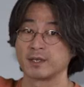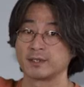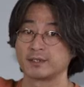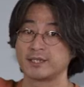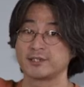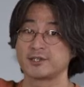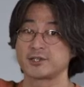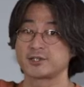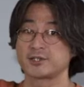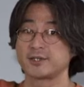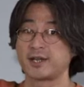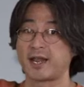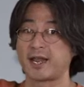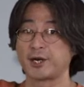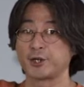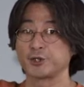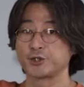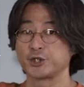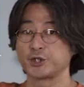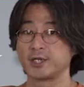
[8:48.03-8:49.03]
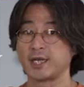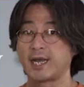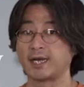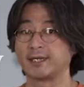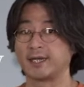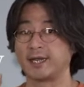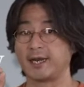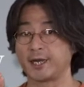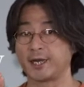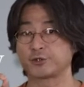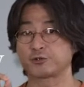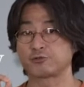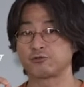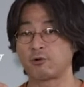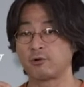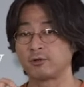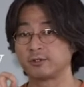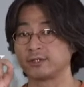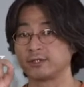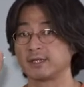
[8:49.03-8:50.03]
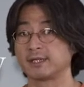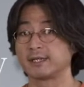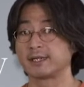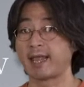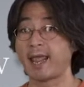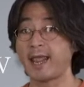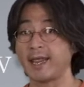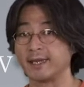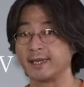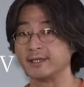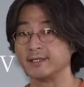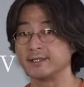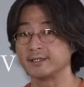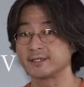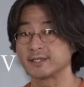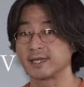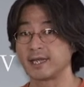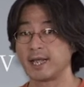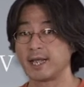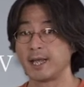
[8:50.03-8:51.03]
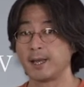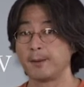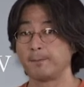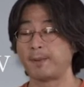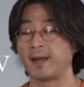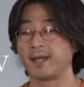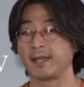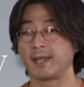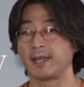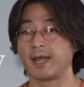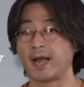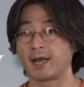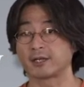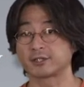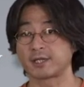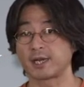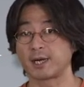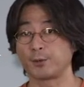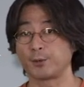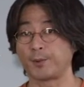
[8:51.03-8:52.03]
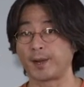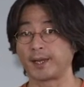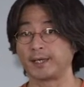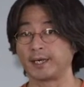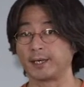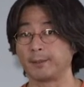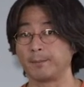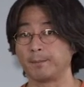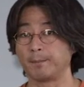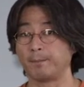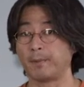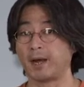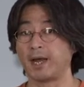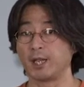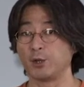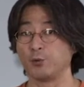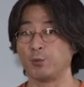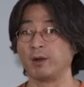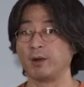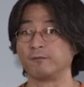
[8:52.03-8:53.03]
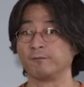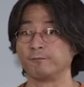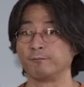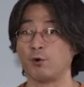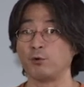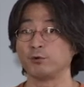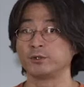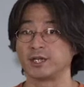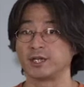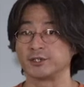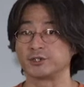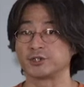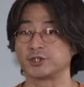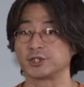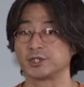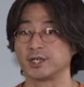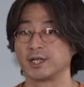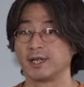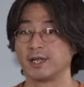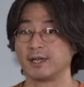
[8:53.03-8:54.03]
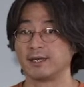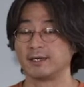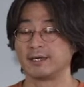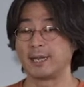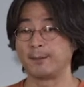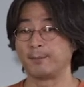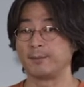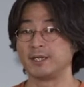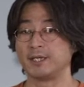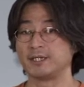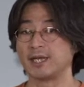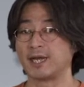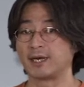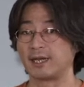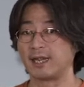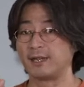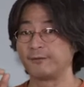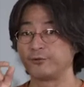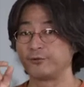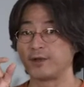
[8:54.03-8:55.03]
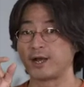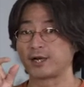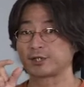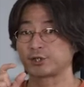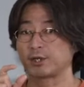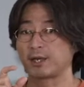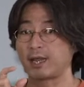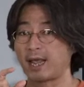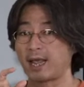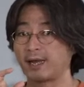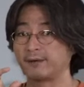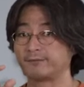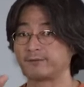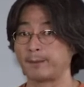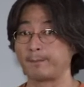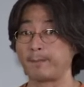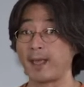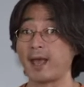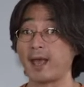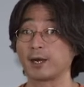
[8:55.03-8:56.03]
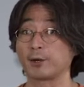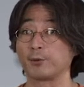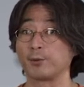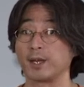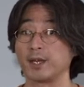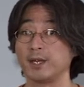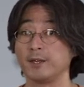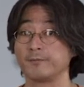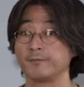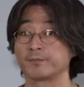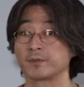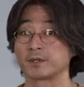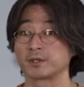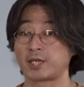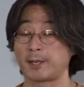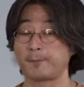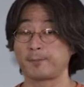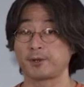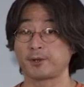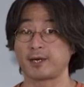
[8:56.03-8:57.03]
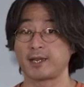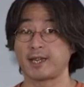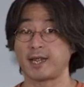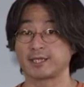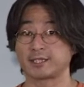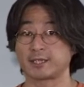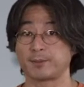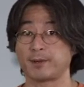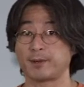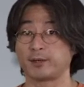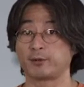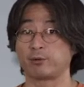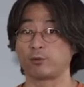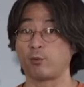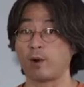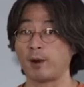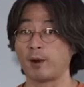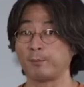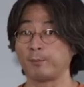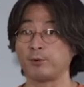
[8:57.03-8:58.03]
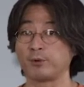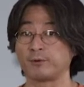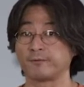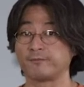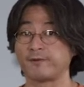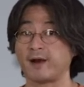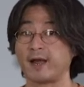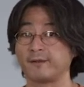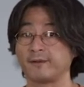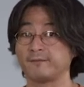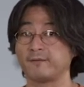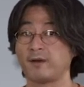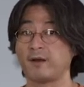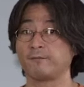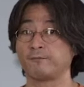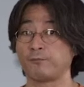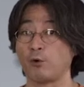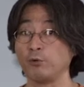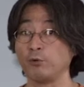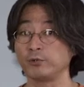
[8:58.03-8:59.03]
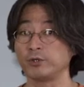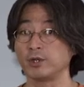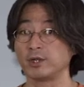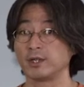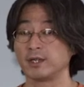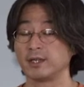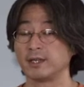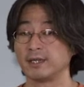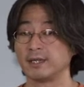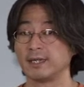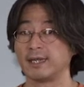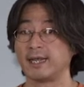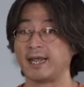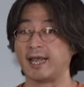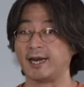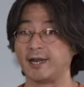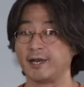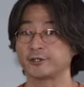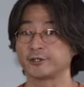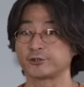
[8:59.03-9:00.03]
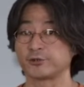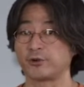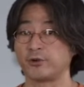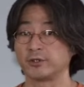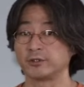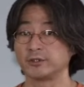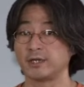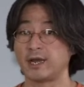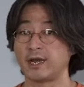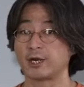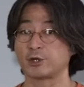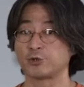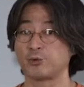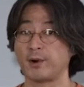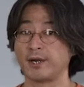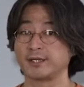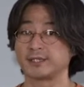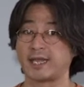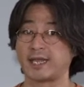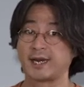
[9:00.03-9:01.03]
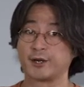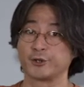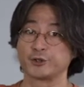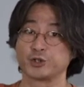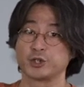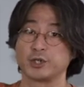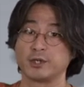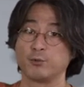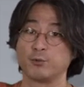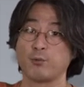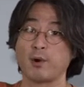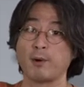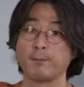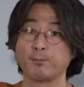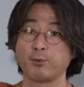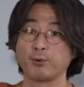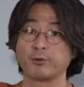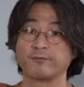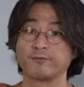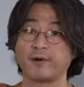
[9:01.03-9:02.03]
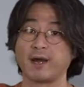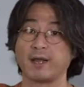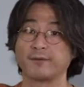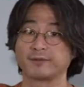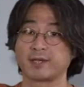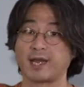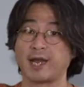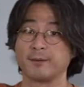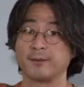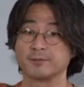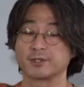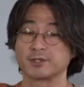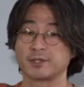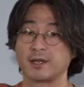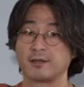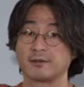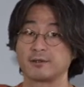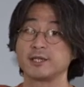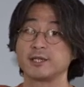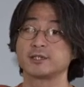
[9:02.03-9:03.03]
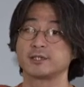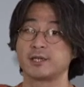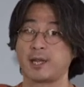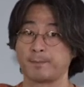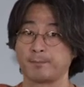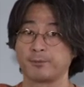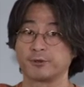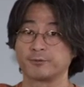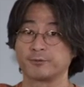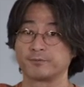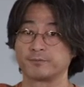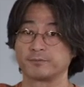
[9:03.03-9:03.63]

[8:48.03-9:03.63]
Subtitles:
This is an energy an electron gains by accelerated by one voltage. Namely that if you actually have a battery, typically has about 1.5 volt, electron acquires energy 1.5 times this number.